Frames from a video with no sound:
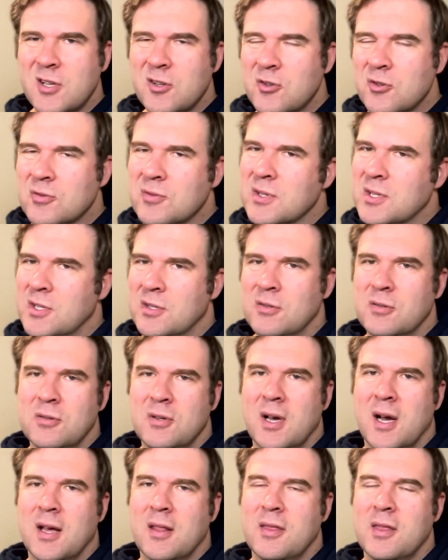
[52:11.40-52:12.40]
injury,
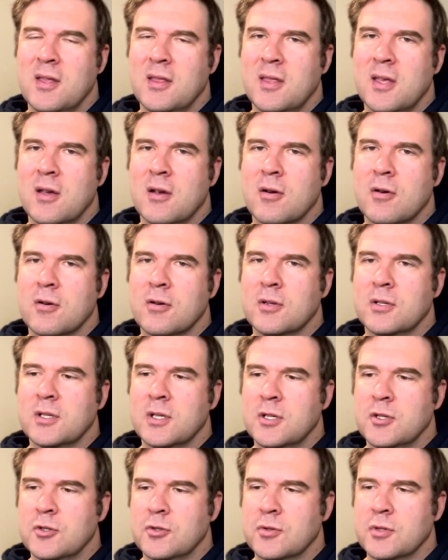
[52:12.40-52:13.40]
dude. I think that Hurts
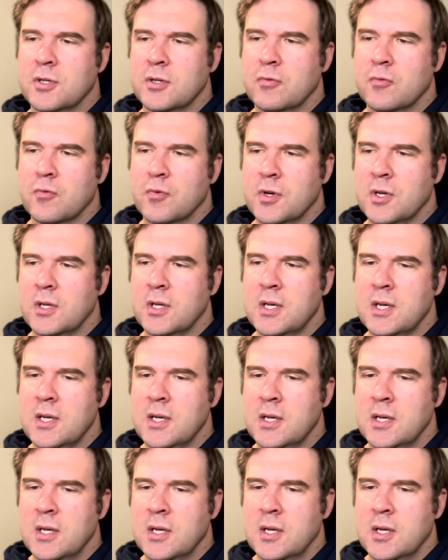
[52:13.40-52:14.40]
injury
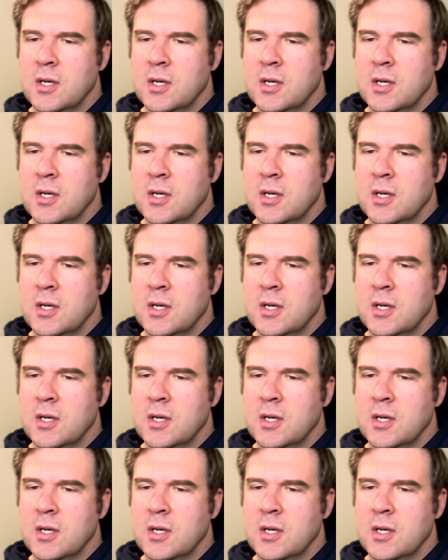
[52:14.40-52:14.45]
really